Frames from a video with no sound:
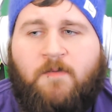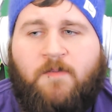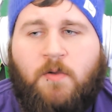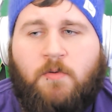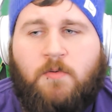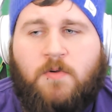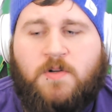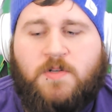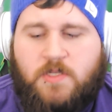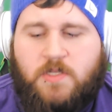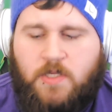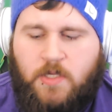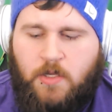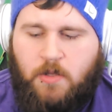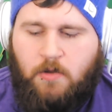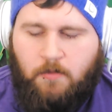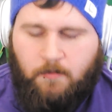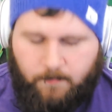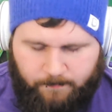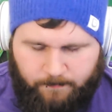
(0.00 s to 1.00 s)
Viewers, you
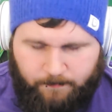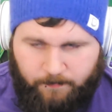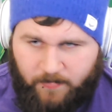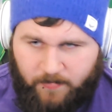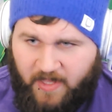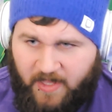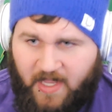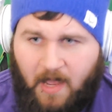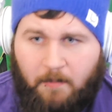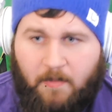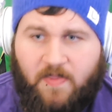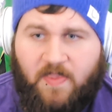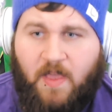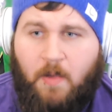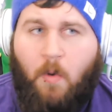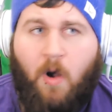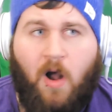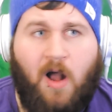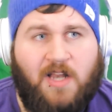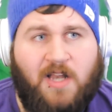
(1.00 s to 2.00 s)
know, they come in, they
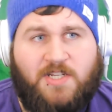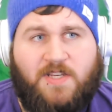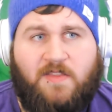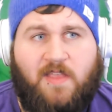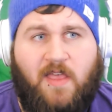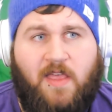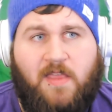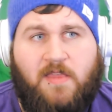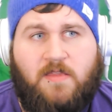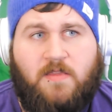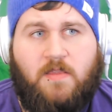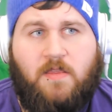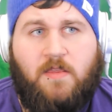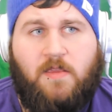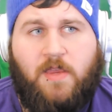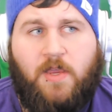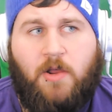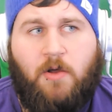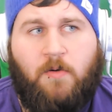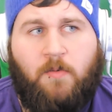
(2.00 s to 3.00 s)
watch, and then,
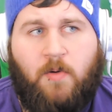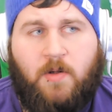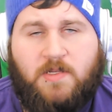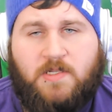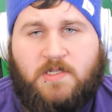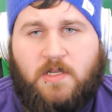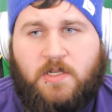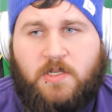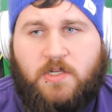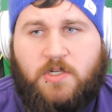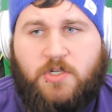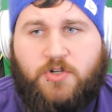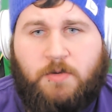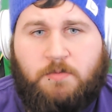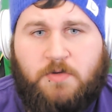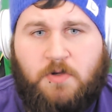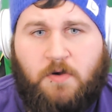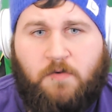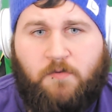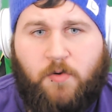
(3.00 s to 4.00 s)
you know, once the
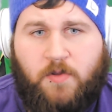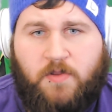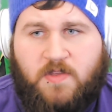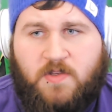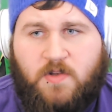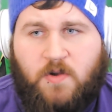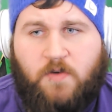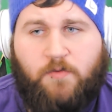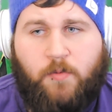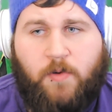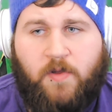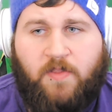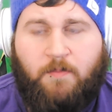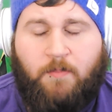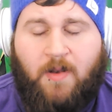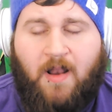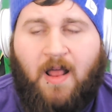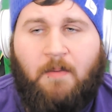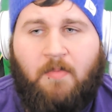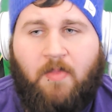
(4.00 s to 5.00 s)
stream's over with, it's over with.
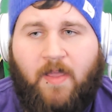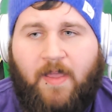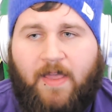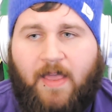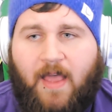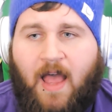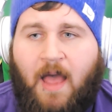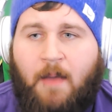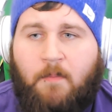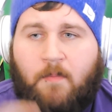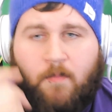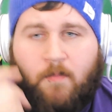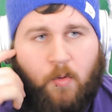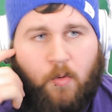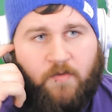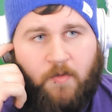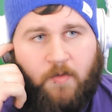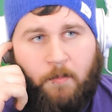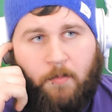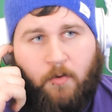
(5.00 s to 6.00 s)
But I'm like, I'm
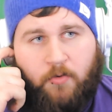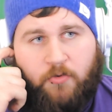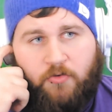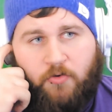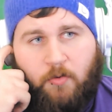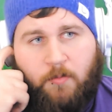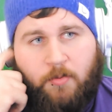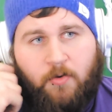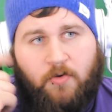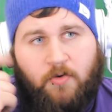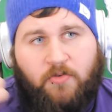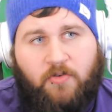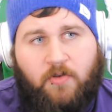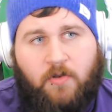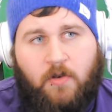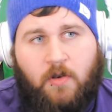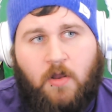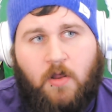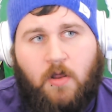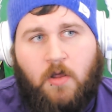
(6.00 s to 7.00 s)
more of a personal
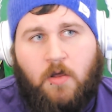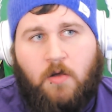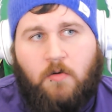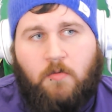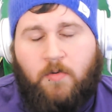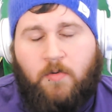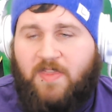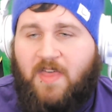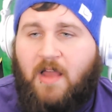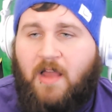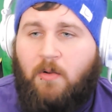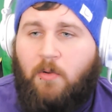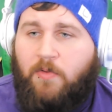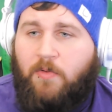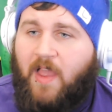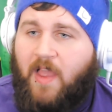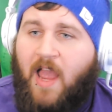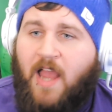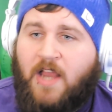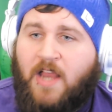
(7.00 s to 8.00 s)
person with that whole
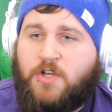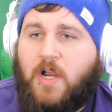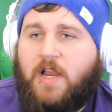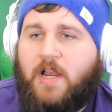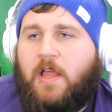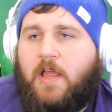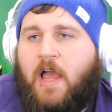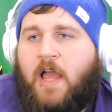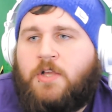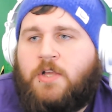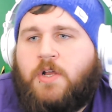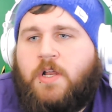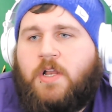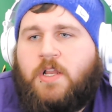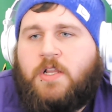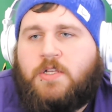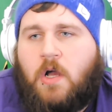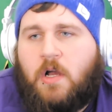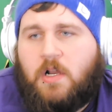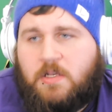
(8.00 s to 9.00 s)
thing. I try to
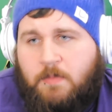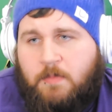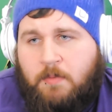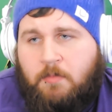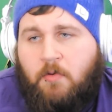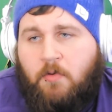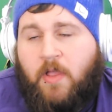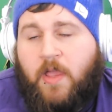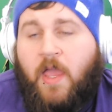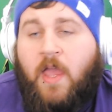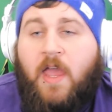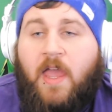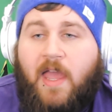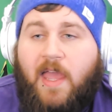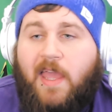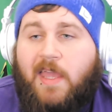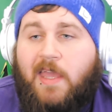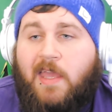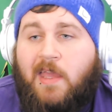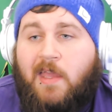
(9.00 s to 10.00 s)
talk to people like,
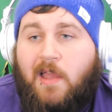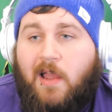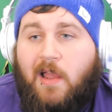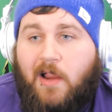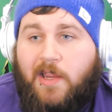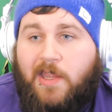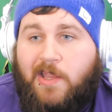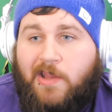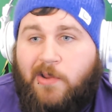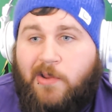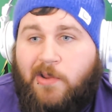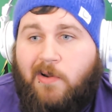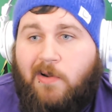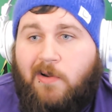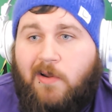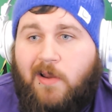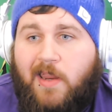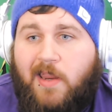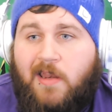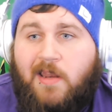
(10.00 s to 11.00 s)
hey, are you doing
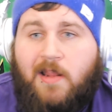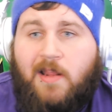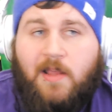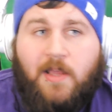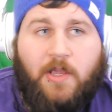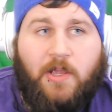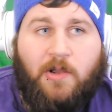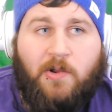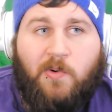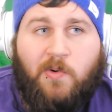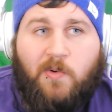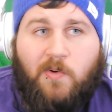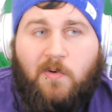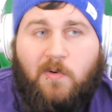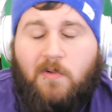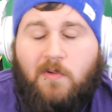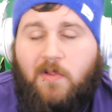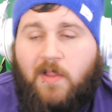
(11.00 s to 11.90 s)
all right? You cool?